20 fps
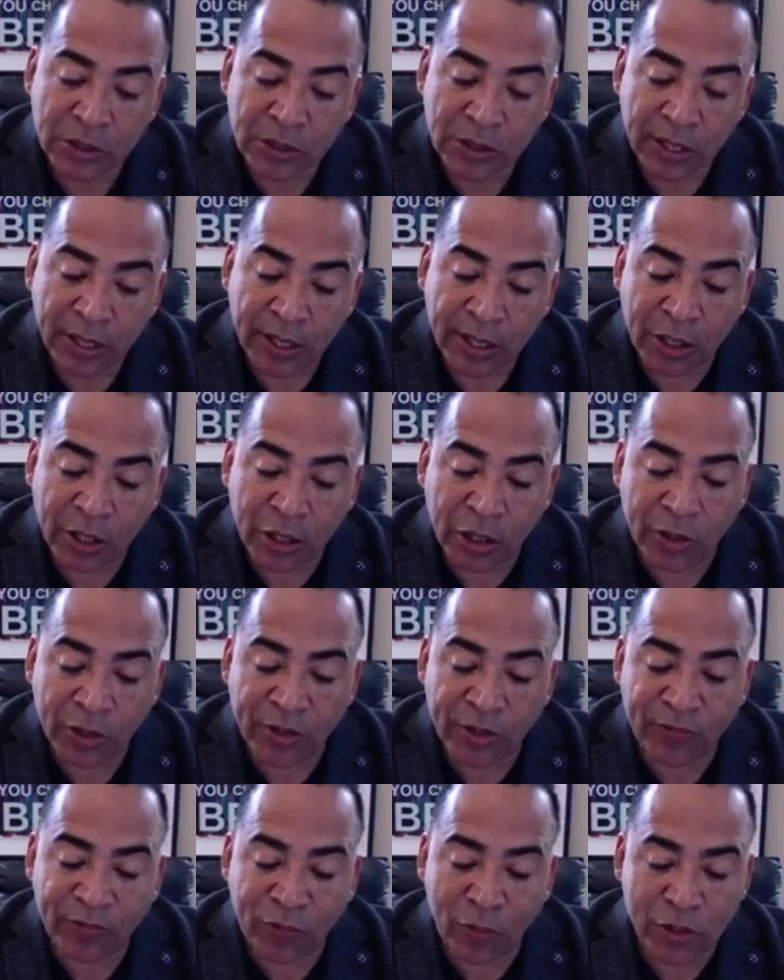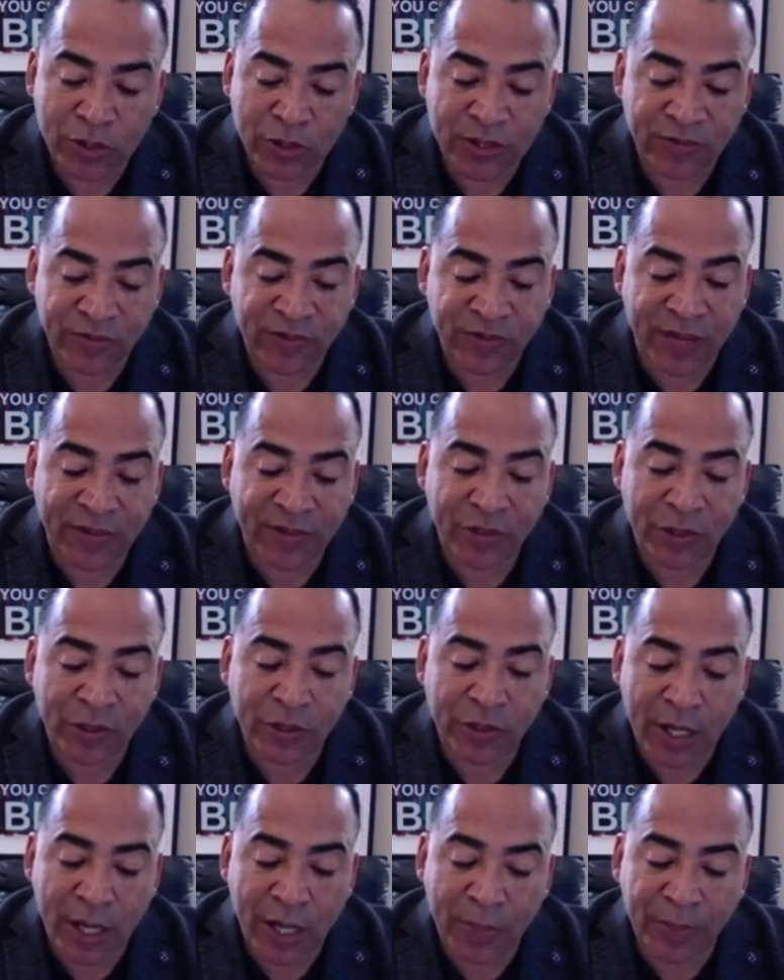including Fortune
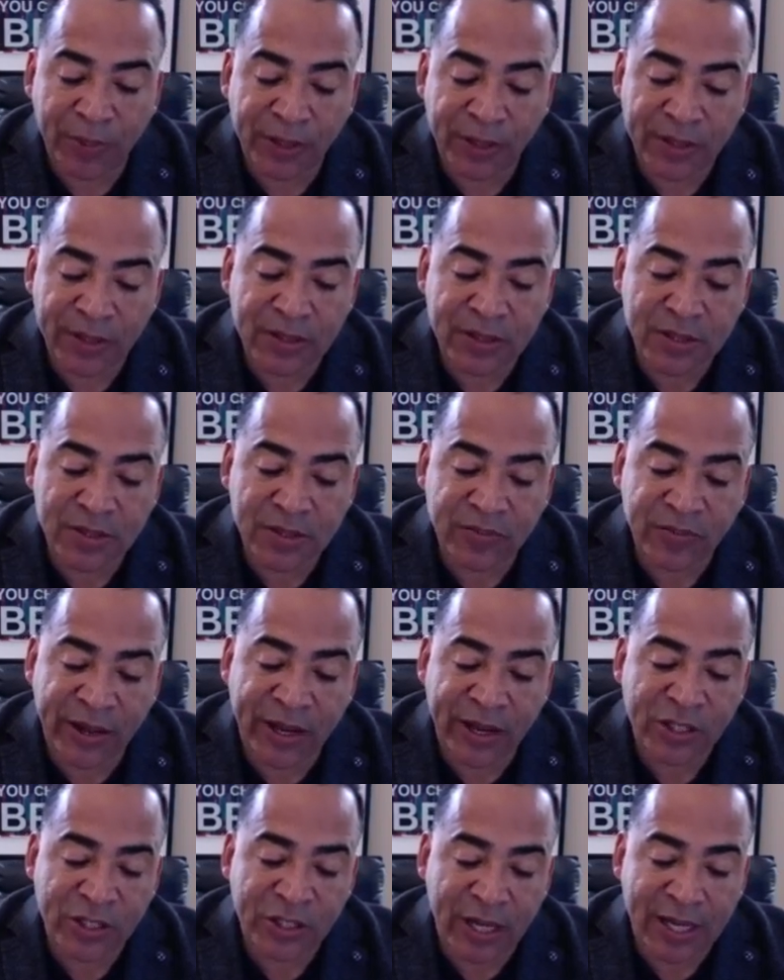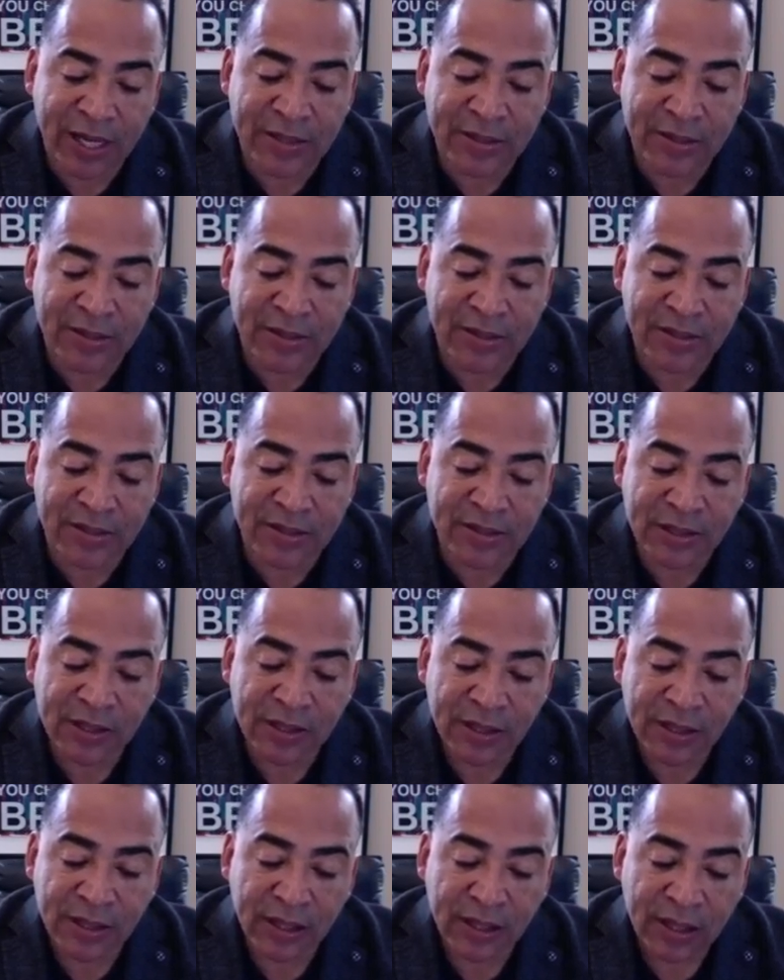500 companies, franchises,
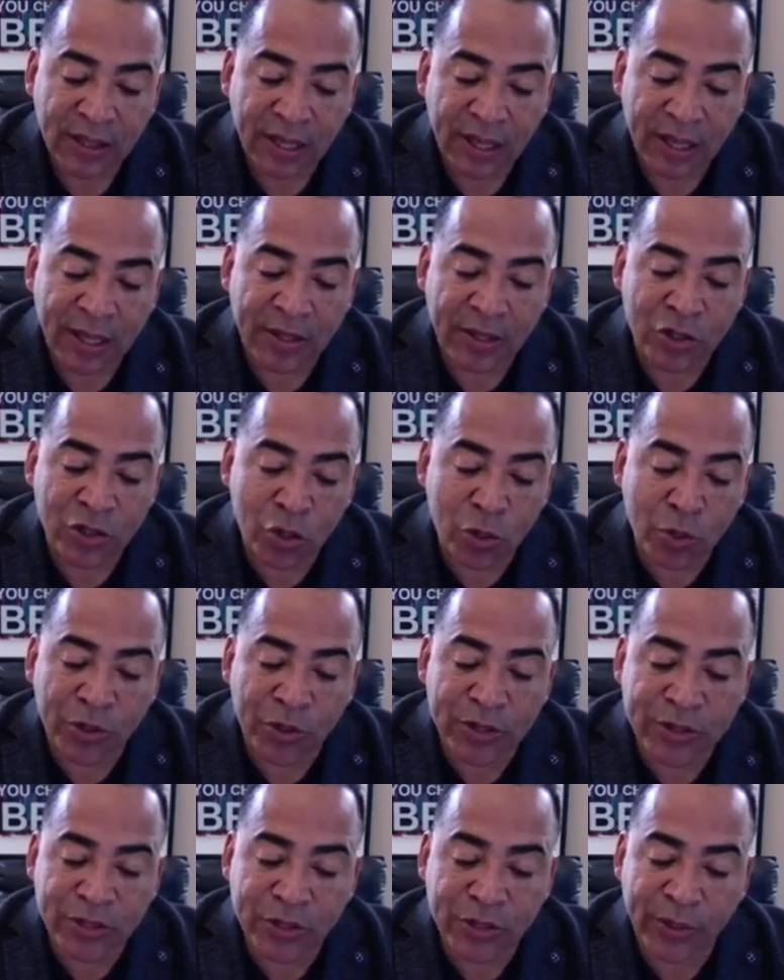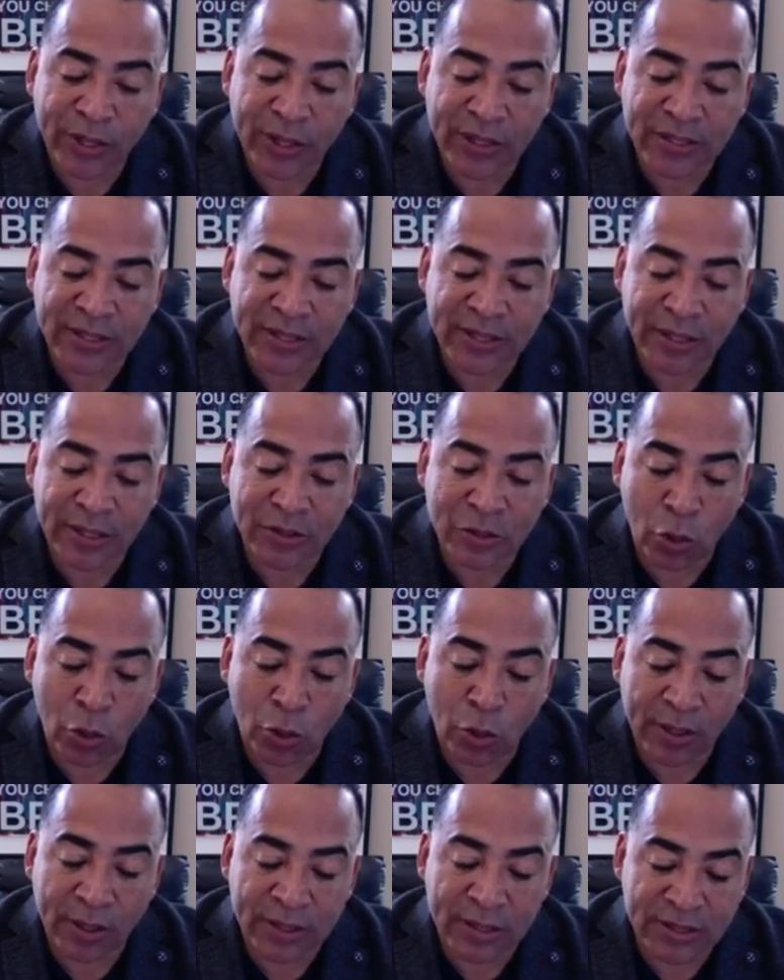and numerous direct sales
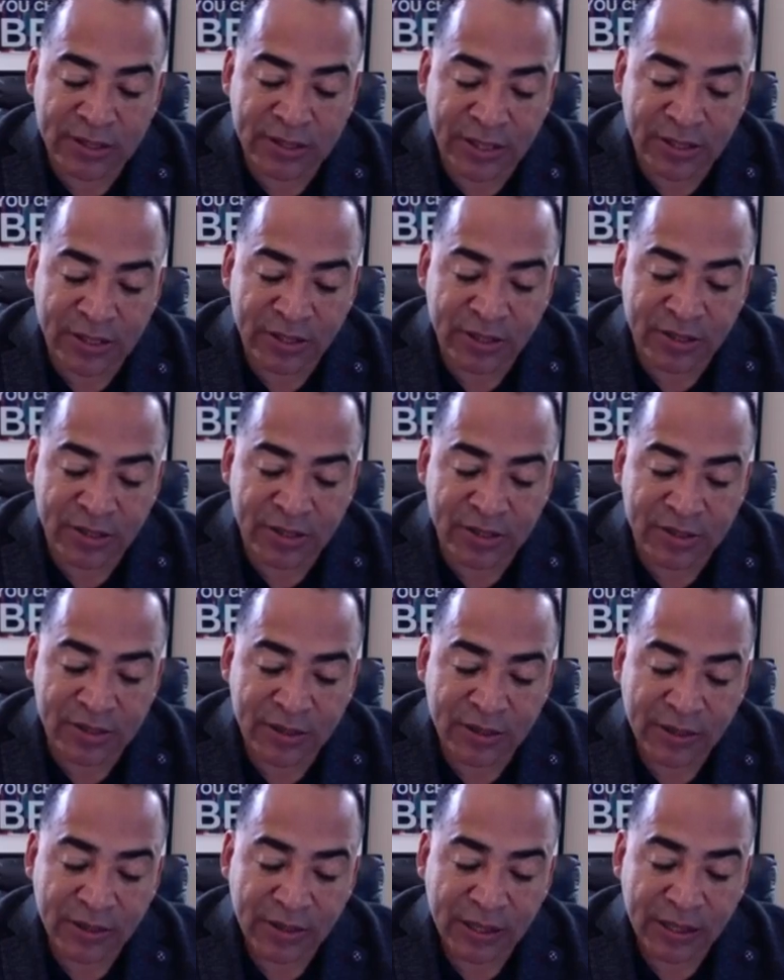organizations.